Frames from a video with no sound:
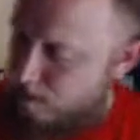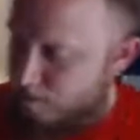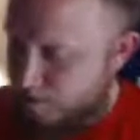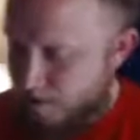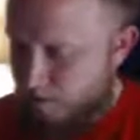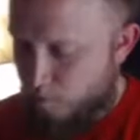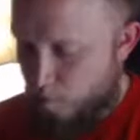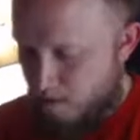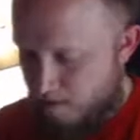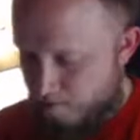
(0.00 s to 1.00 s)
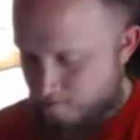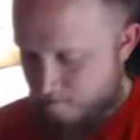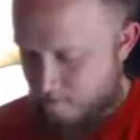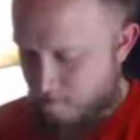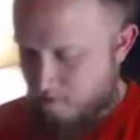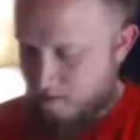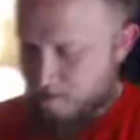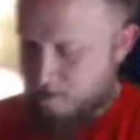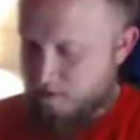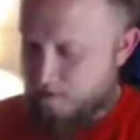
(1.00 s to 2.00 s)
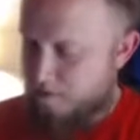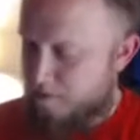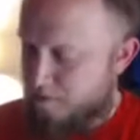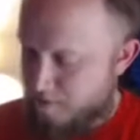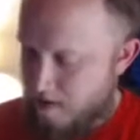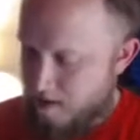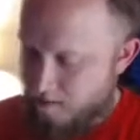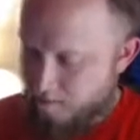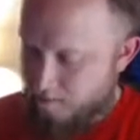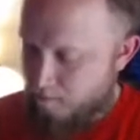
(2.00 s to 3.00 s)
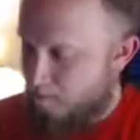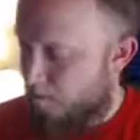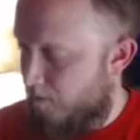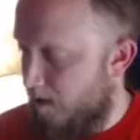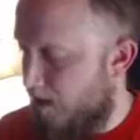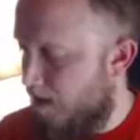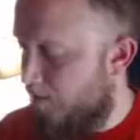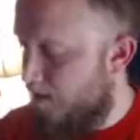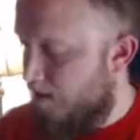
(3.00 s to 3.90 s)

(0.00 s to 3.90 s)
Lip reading: So that's 1, 2, 3, 4, 5.